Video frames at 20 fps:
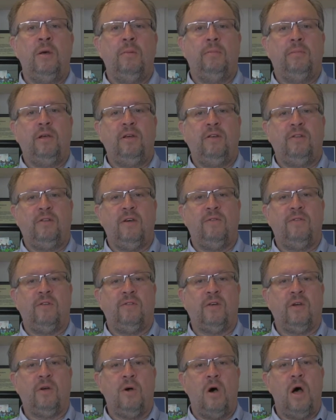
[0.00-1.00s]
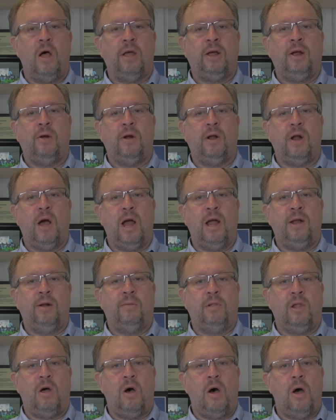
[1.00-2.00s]
please give us a call here at
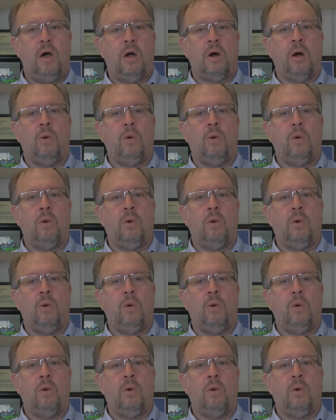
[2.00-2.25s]
Heinum Law.